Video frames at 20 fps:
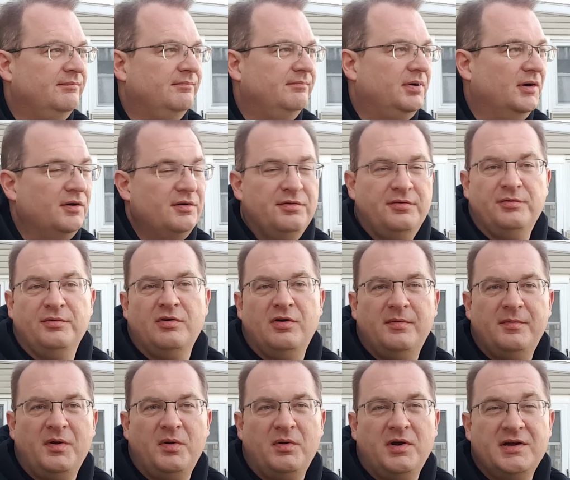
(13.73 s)
burned through
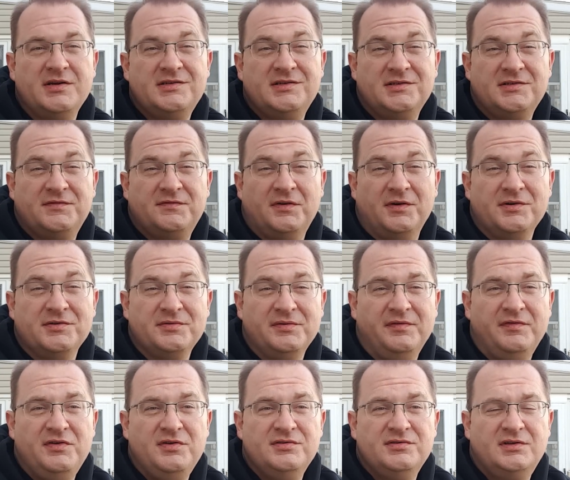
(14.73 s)
all my watches as far as
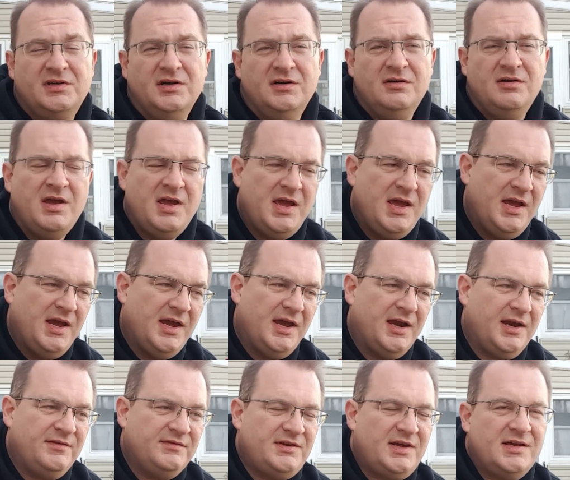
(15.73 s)
reviews go,
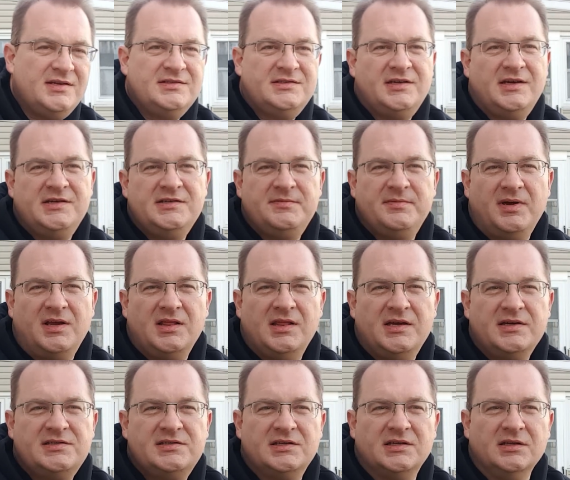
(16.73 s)
and I've downsized my
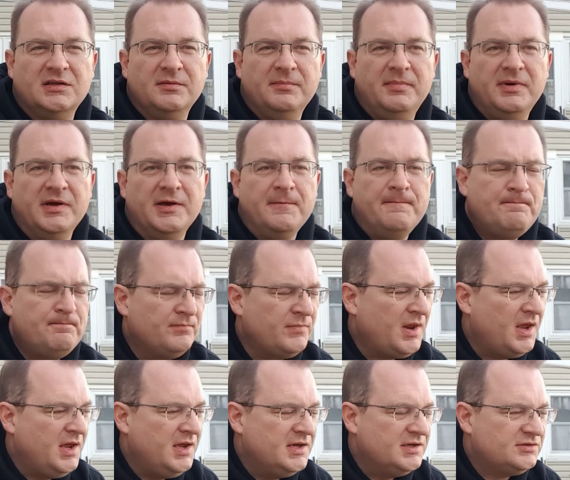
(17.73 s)
collection a little bit.
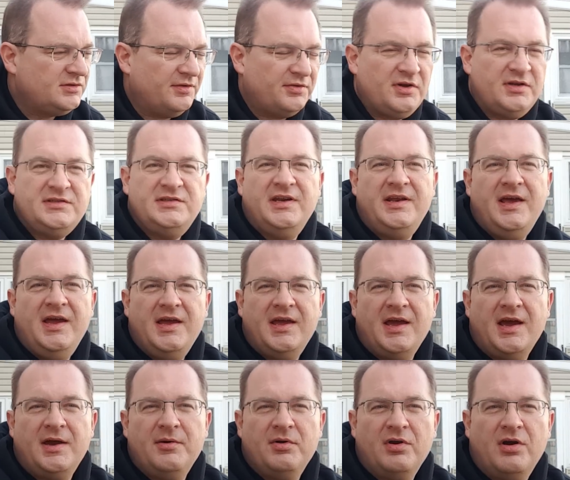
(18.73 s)
So I thought
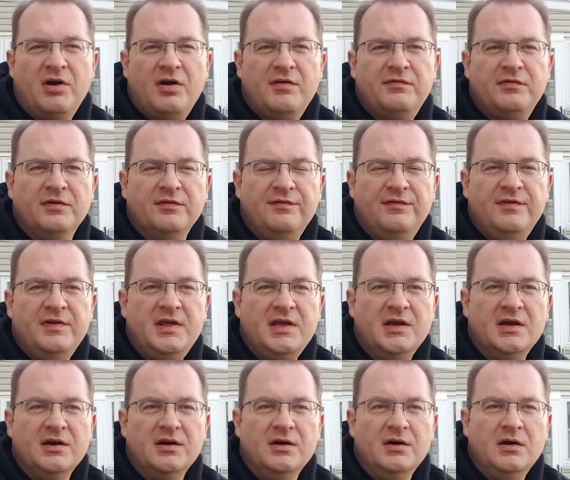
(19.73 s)
today I would offer a
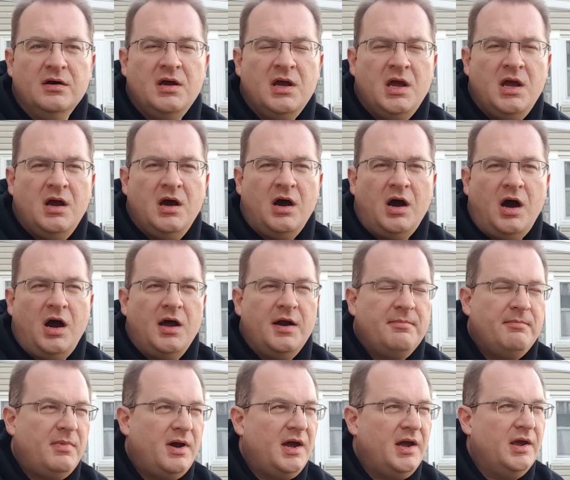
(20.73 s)
video
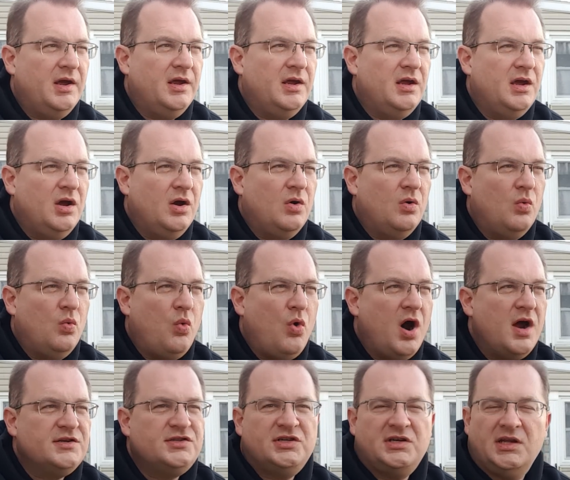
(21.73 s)
on my
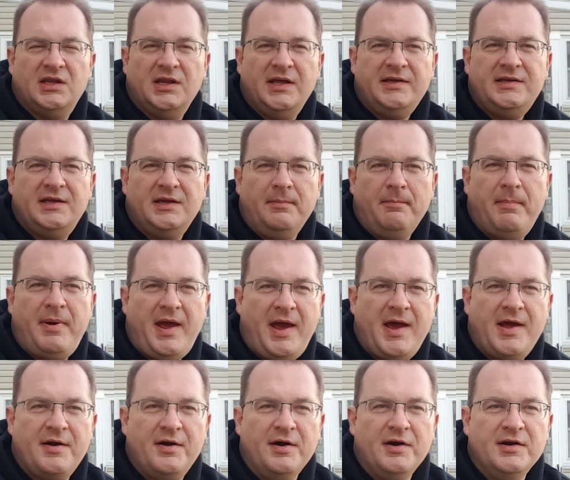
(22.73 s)
watch collecting
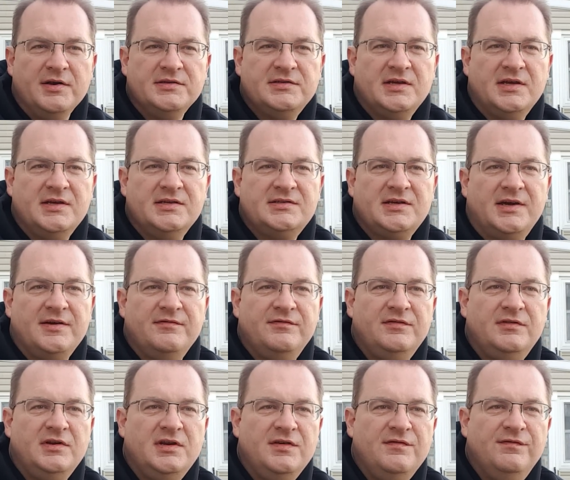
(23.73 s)
patterns as I've
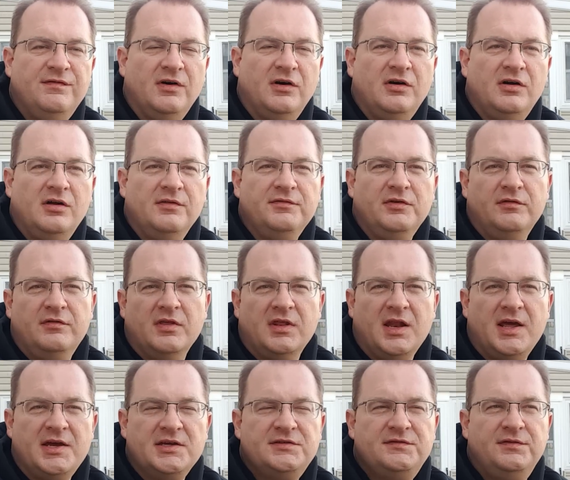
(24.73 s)
evolved over the
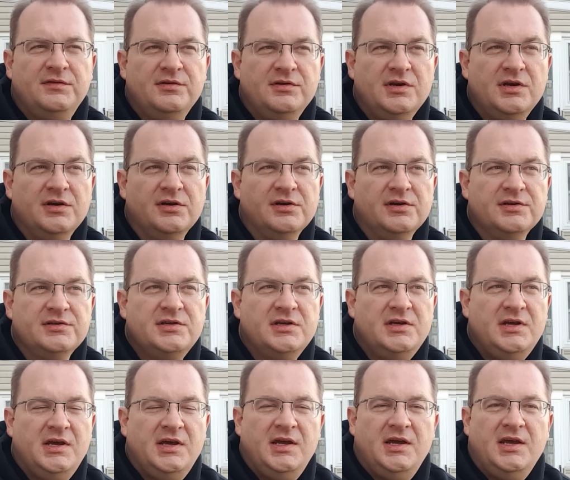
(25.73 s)
last few years
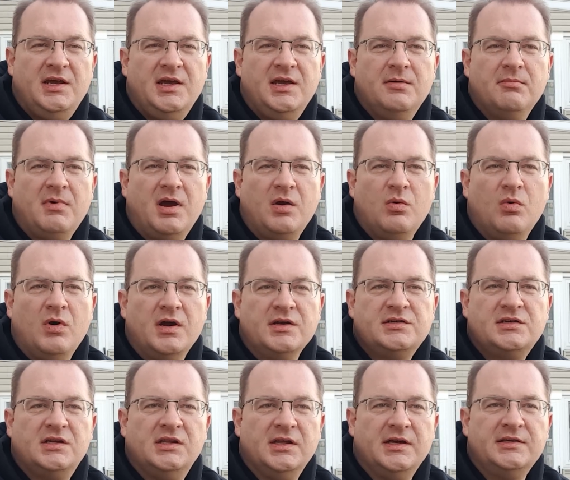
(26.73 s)
in my
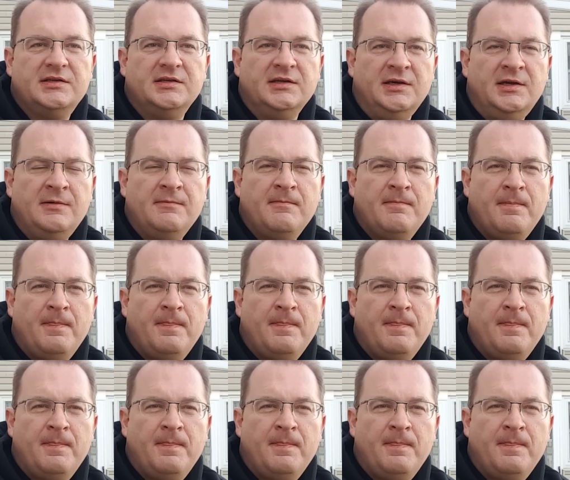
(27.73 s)
watch collecting.